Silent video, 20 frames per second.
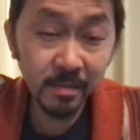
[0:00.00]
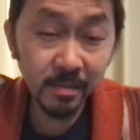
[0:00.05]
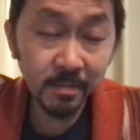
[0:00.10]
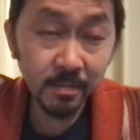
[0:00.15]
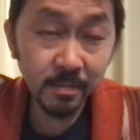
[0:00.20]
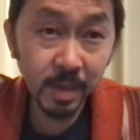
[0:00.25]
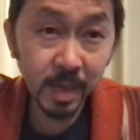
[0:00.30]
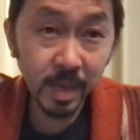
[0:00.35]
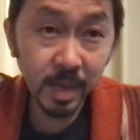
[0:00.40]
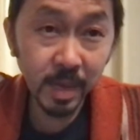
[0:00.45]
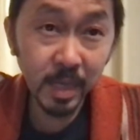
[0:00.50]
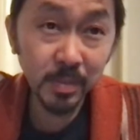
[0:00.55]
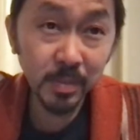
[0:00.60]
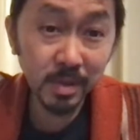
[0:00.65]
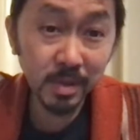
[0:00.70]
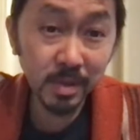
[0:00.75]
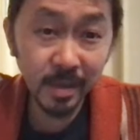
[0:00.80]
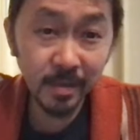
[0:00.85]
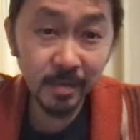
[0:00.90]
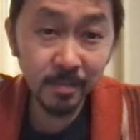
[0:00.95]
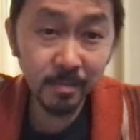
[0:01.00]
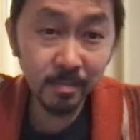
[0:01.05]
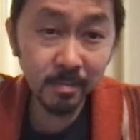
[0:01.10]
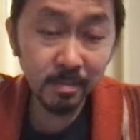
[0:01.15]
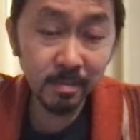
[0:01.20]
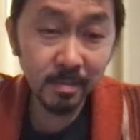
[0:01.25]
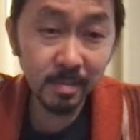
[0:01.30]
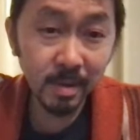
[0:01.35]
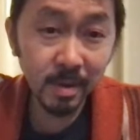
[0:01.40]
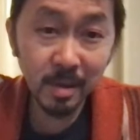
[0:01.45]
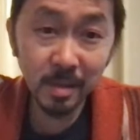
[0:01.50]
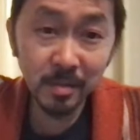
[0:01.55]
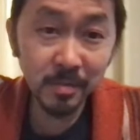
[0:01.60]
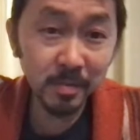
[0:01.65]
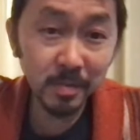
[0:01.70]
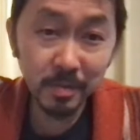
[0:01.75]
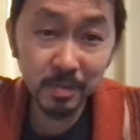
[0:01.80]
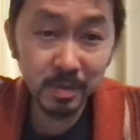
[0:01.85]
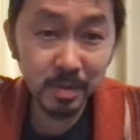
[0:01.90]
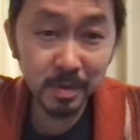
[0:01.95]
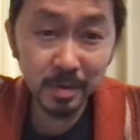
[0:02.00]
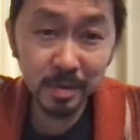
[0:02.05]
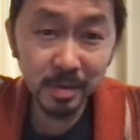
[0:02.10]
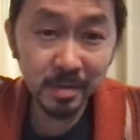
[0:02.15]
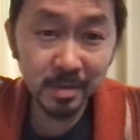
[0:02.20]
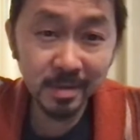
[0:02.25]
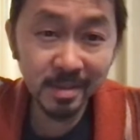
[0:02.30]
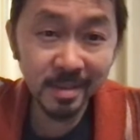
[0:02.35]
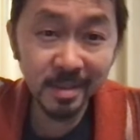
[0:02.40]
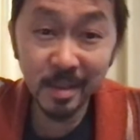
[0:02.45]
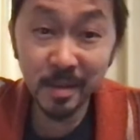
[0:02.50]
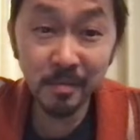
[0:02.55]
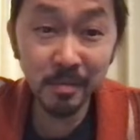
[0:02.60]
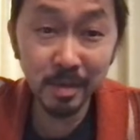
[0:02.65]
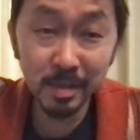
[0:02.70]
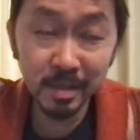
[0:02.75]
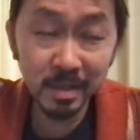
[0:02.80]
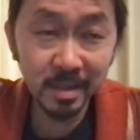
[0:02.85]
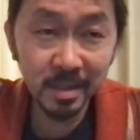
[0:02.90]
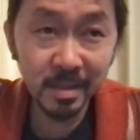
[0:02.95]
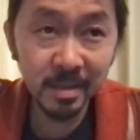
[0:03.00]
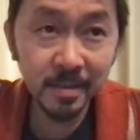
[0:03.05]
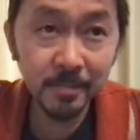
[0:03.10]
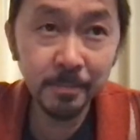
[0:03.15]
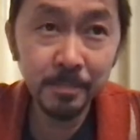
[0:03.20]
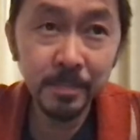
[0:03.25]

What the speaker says: baseball game all over the world in every league.